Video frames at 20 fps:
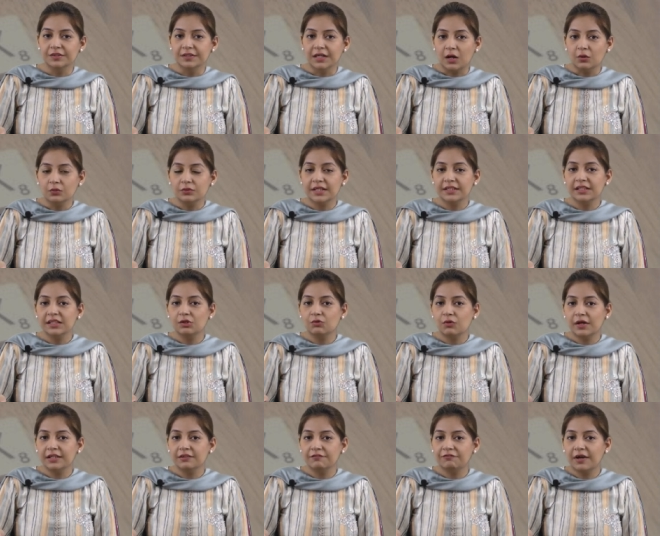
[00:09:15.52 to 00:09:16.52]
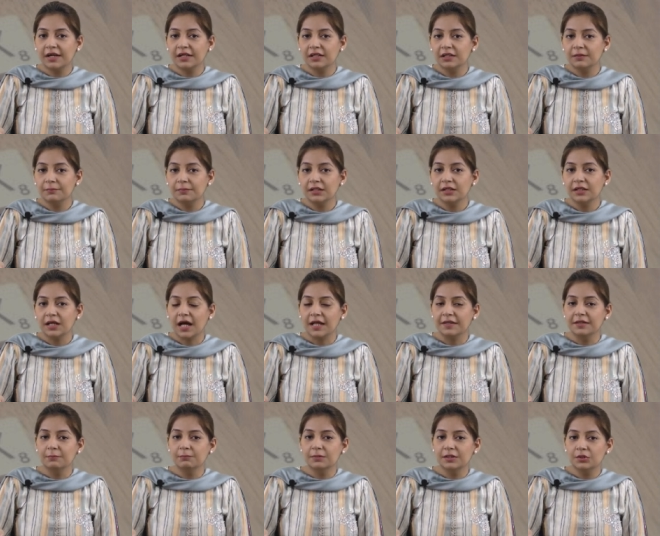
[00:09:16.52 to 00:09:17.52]
without any qualifying limit
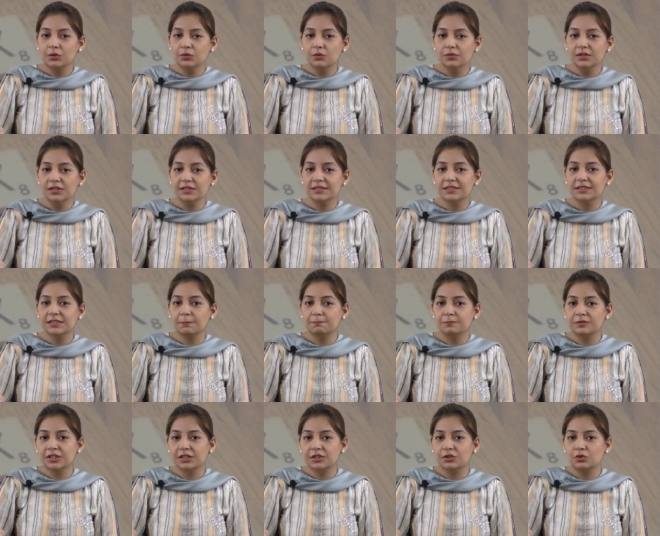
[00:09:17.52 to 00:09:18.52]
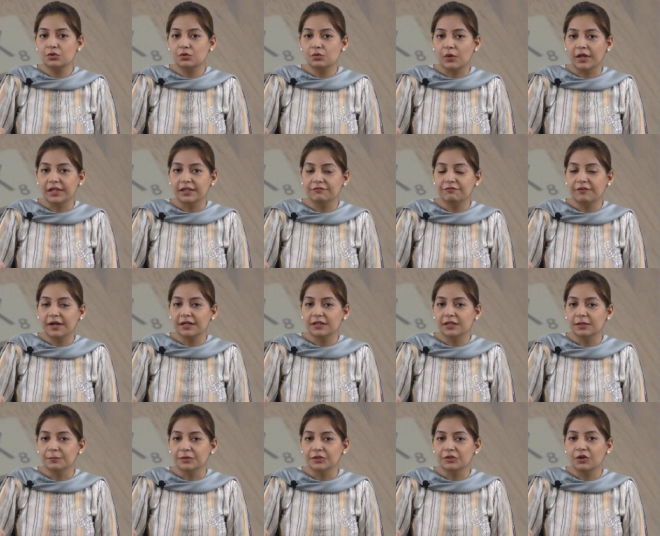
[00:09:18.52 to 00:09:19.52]
and number two is subject to
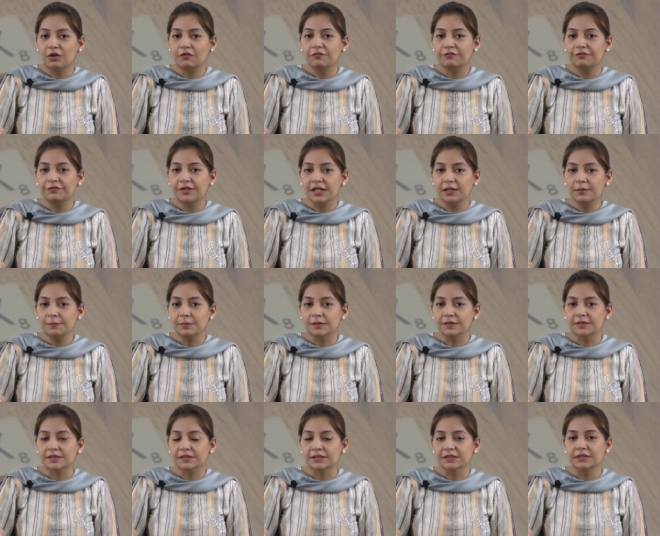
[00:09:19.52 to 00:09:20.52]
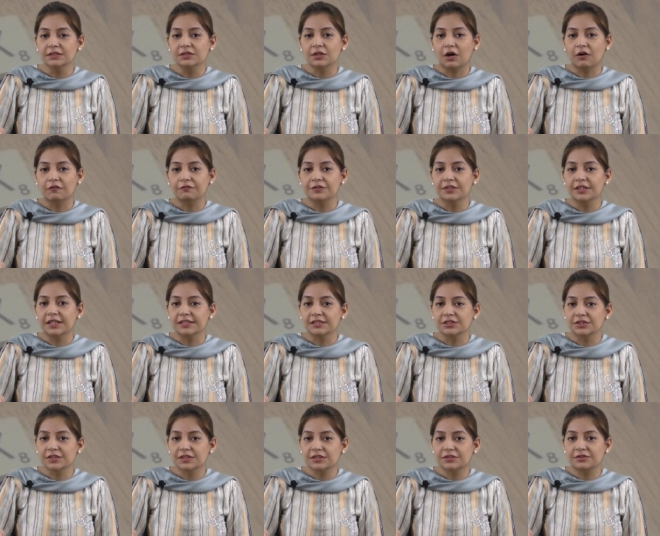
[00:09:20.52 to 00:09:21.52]
qualifying limit of 10% of the
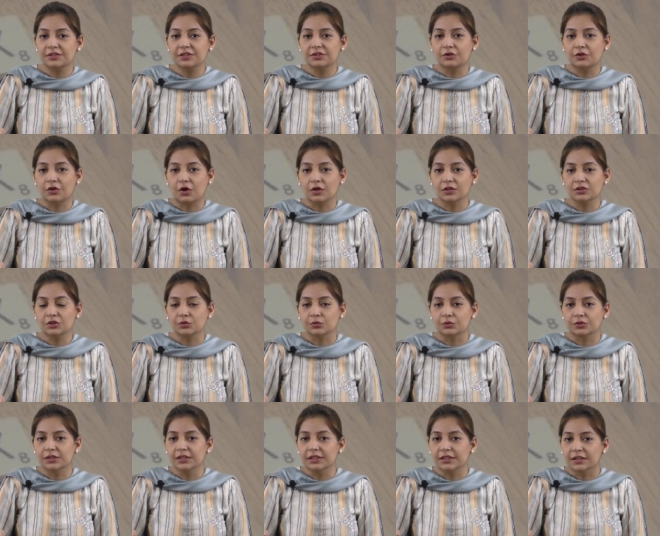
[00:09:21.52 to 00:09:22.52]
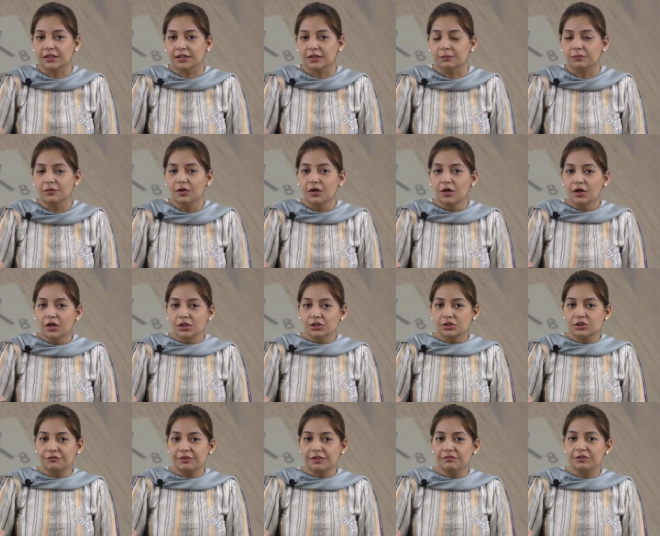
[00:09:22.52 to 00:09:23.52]
adjusted gross total income.
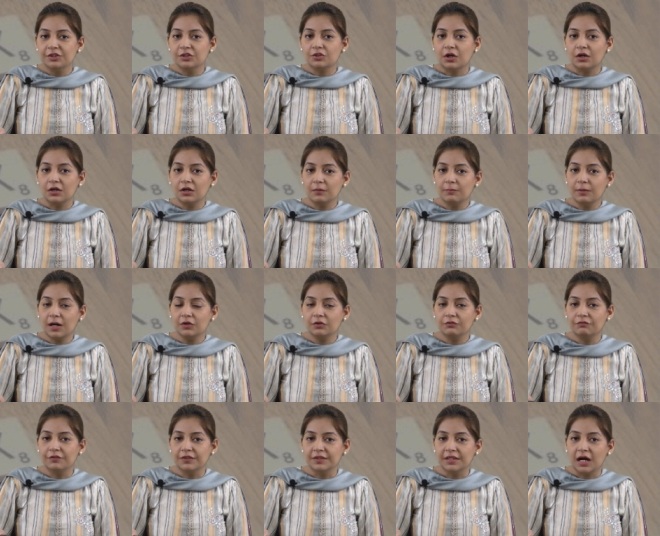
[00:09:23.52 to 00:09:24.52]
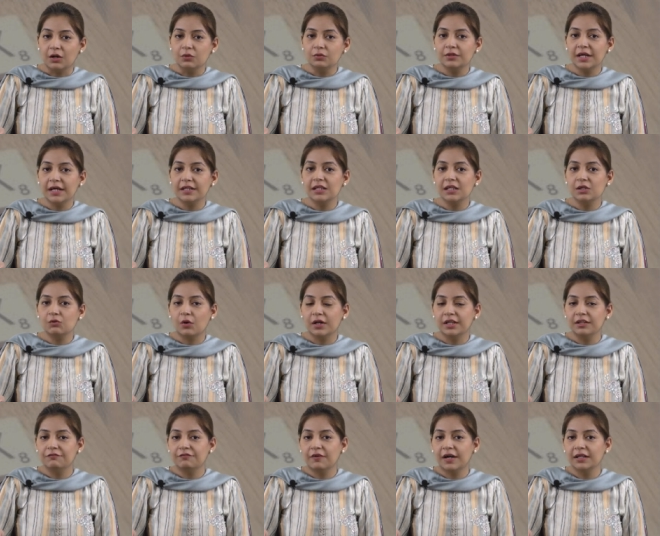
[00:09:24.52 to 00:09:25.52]
So when we talk about without any
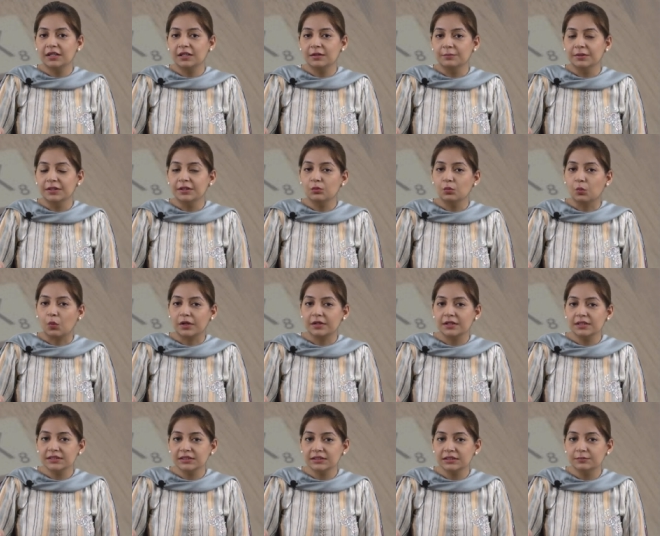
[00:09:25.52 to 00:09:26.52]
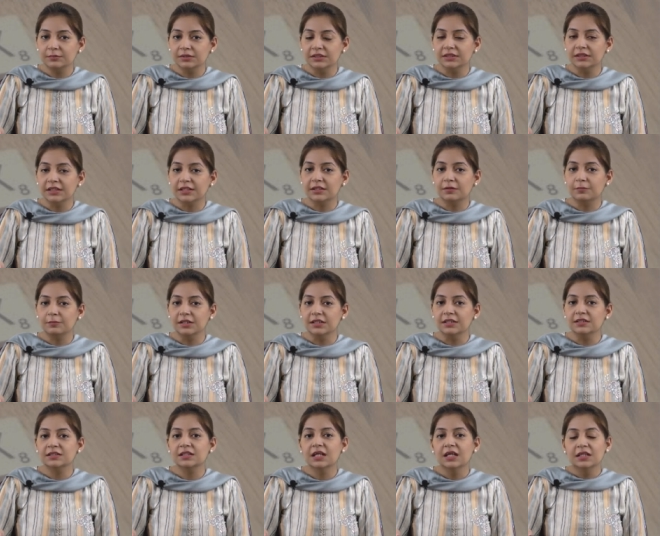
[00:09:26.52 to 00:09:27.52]
qualifying limit, what does it mean? It
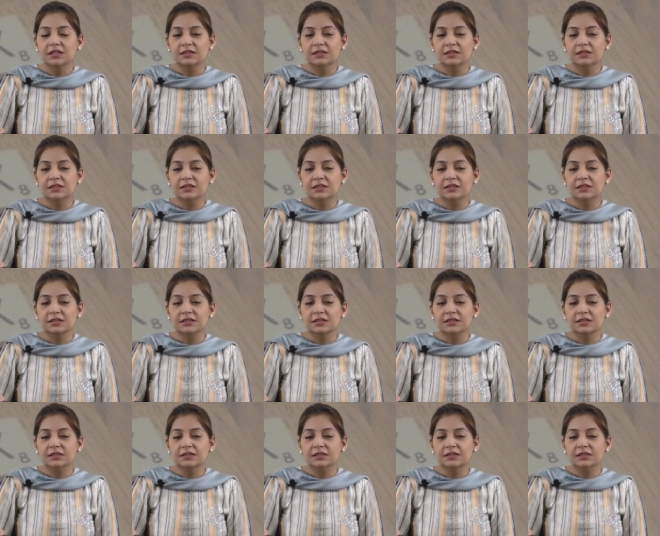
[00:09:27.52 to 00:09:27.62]
means